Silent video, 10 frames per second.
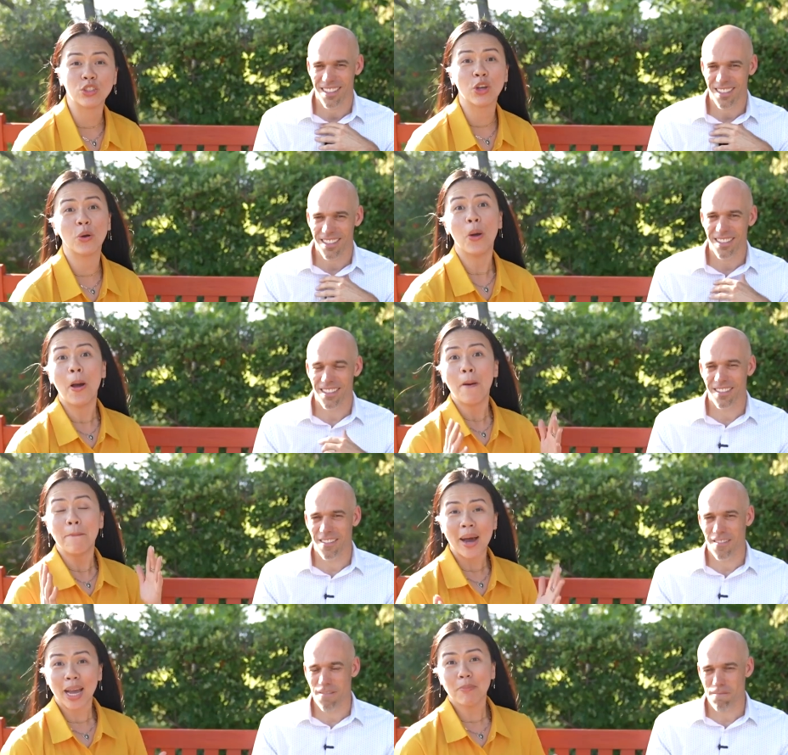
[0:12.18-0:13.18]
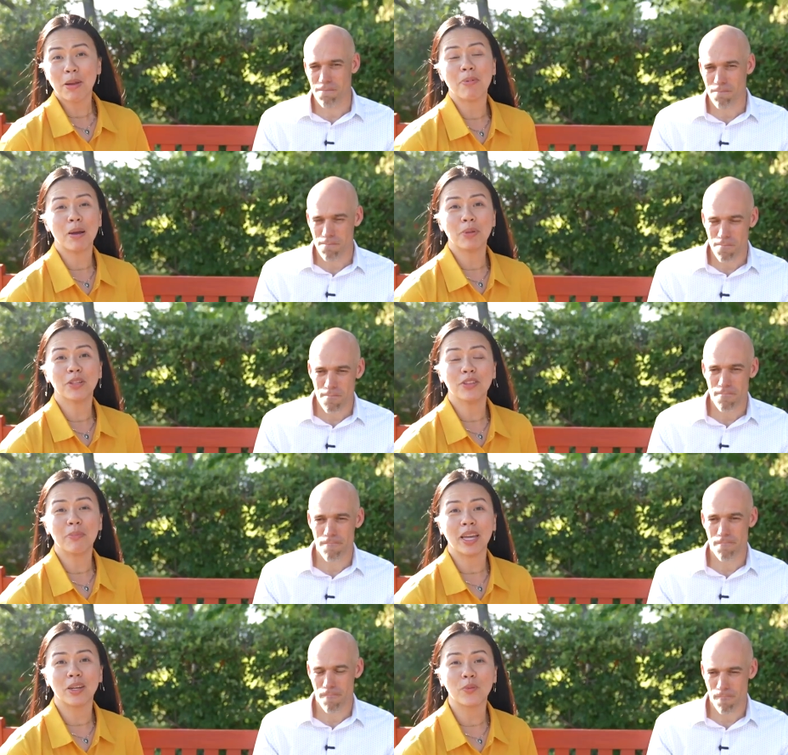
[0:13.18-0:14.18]
Speaker 1: So, back by popular
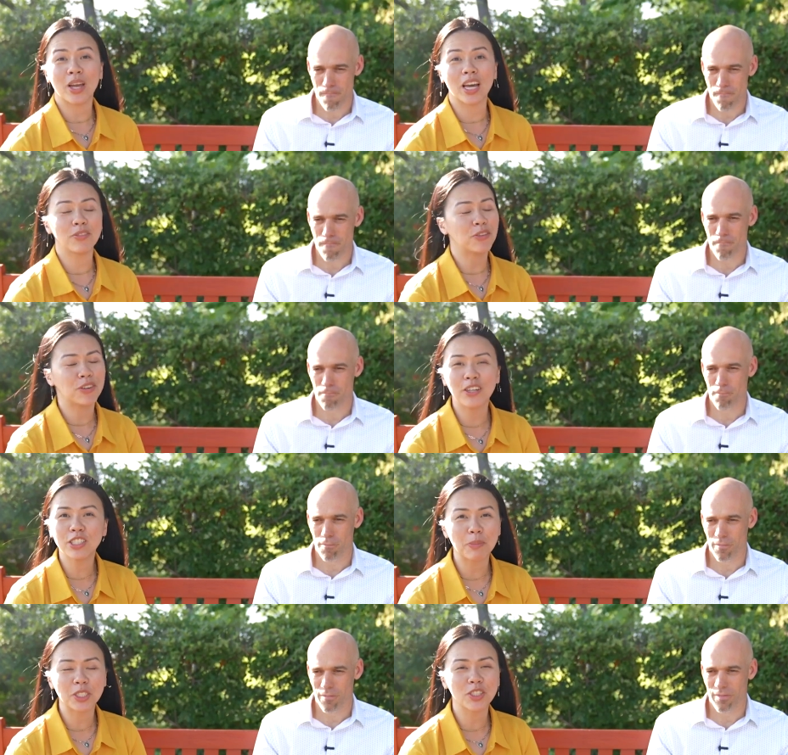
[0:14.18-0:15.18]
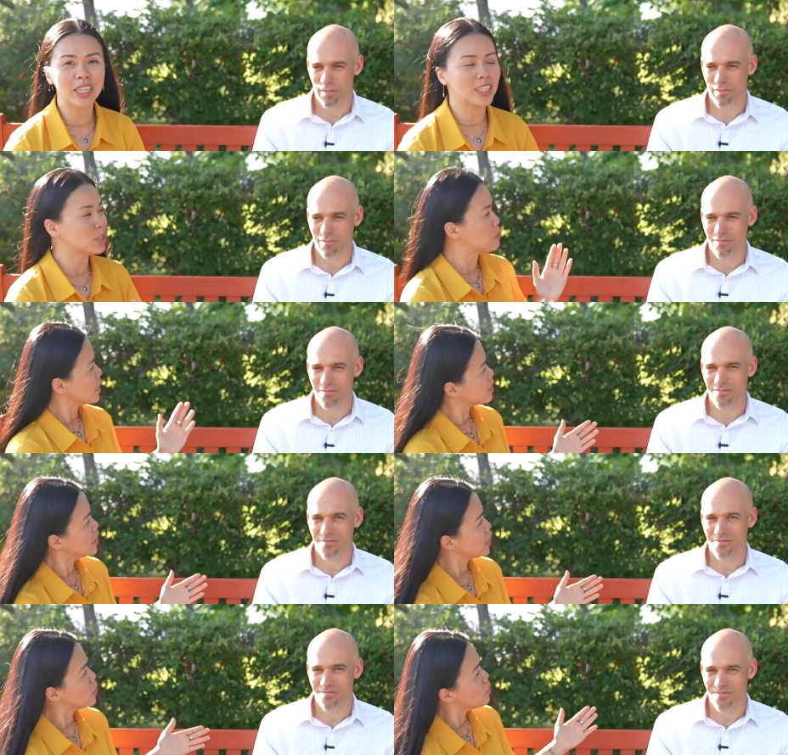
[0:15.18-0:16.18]
demand, we have our very special guest,
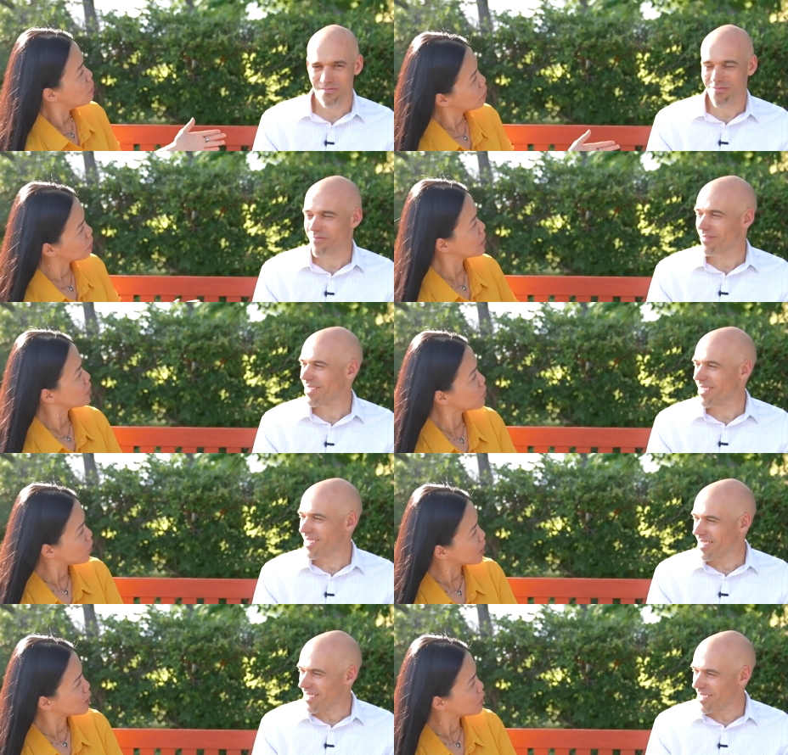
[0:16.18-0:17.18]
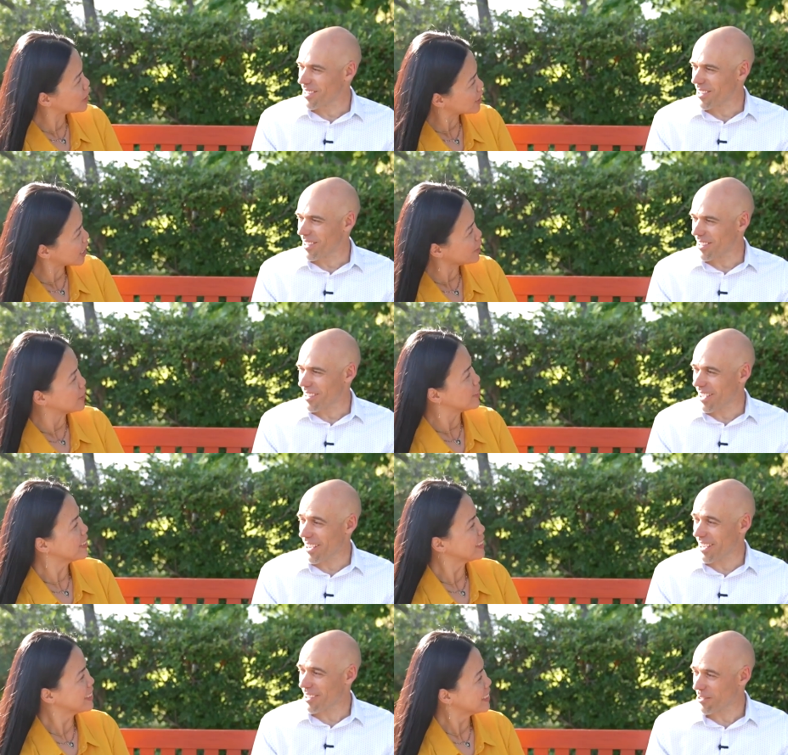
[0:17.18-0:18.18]
Bronson Hill. Bronson, welcome to the channel.
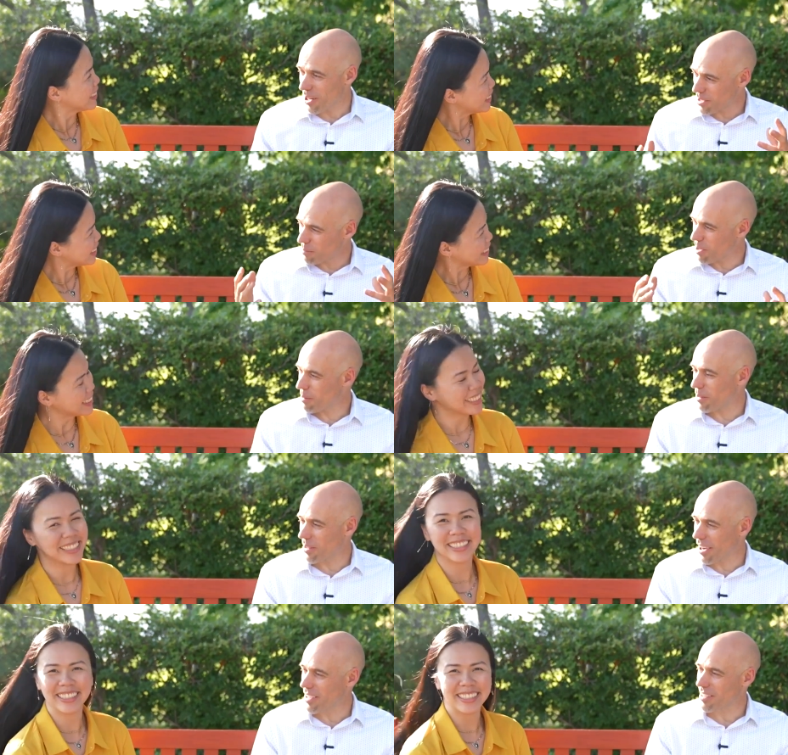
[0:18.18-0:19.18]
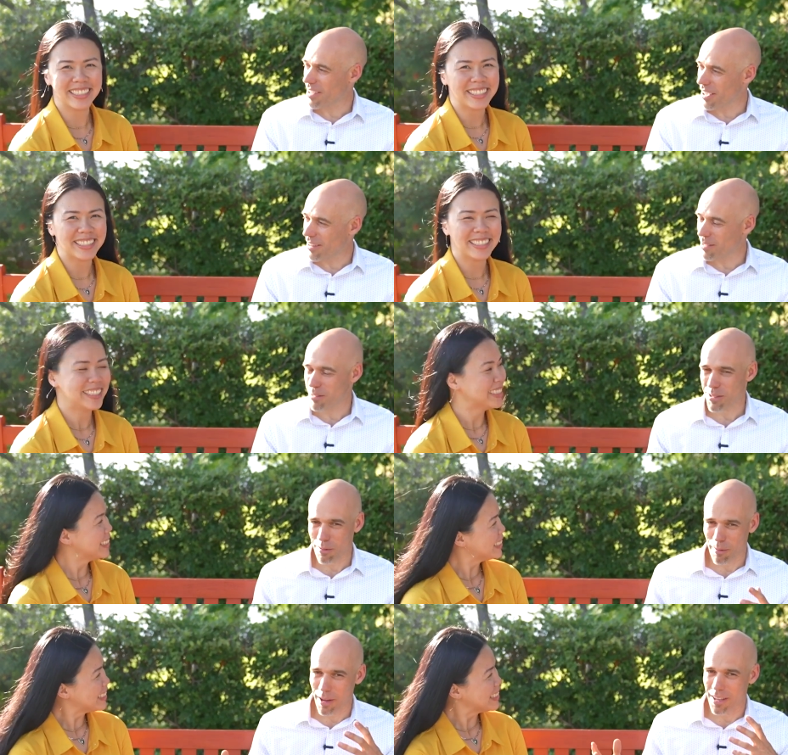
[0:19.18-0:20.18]
Speaker 2: Hey, great to be with you guys again. These are
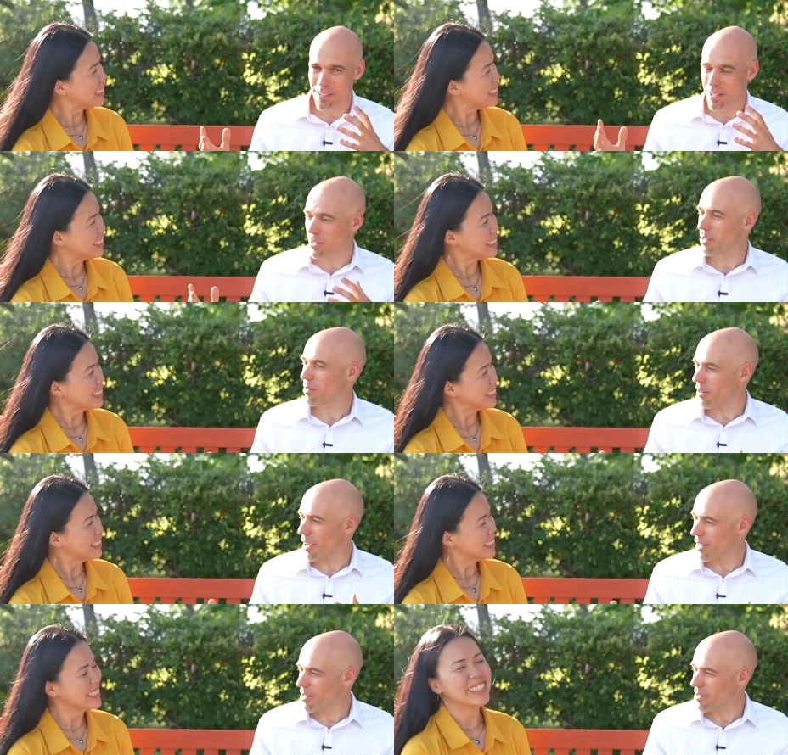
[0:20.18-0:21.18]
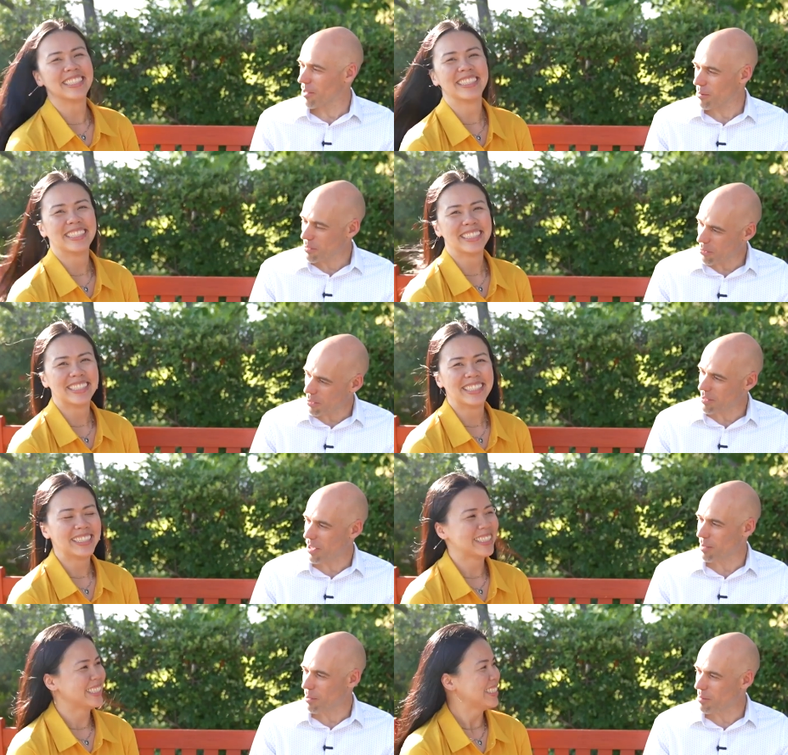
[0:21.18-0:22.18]
some of my dearest friends. So, so
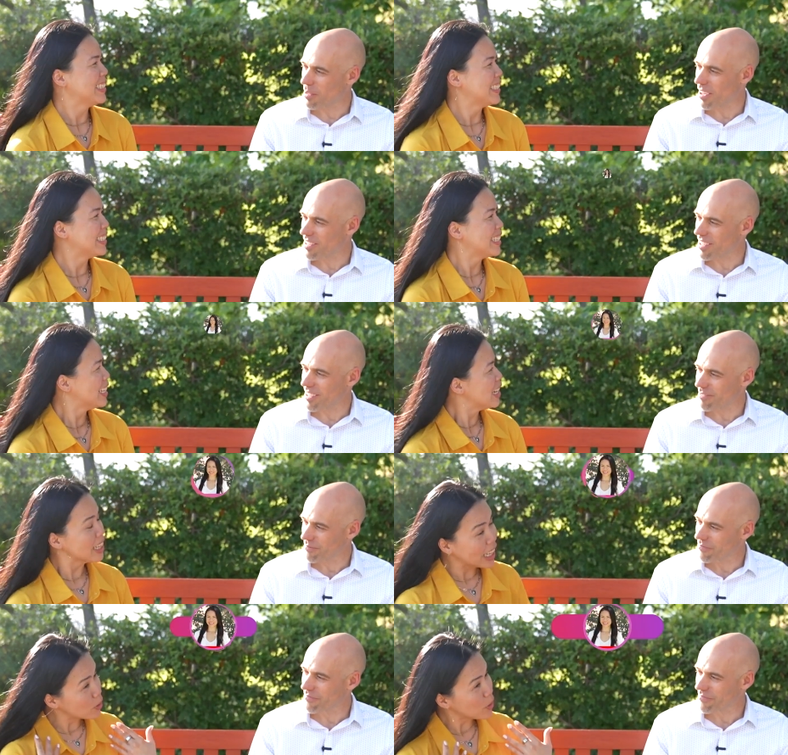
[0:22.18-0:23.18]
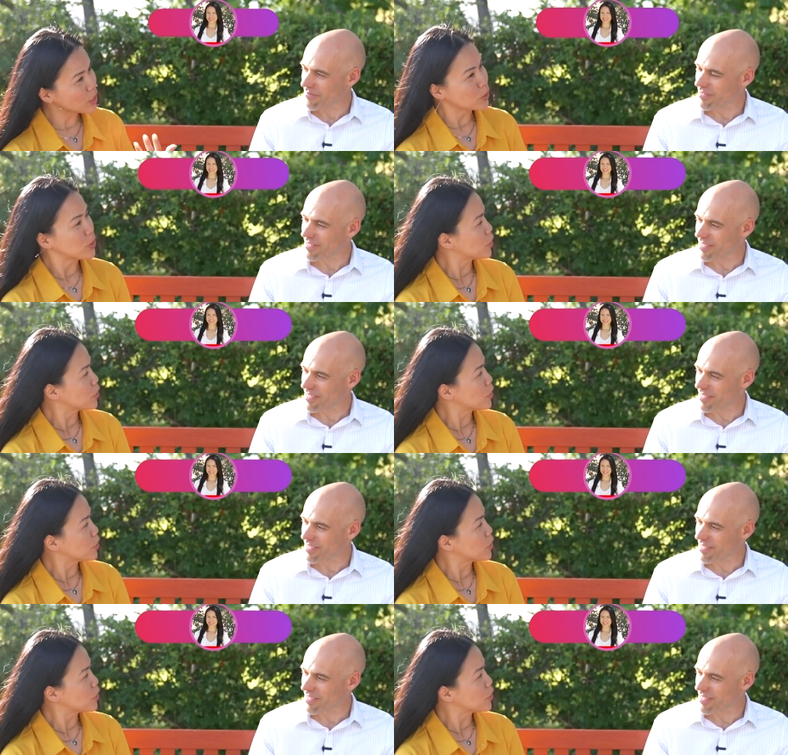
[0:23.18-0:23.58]
excited to be with you guys again.
Speaker 1: Likewise, we're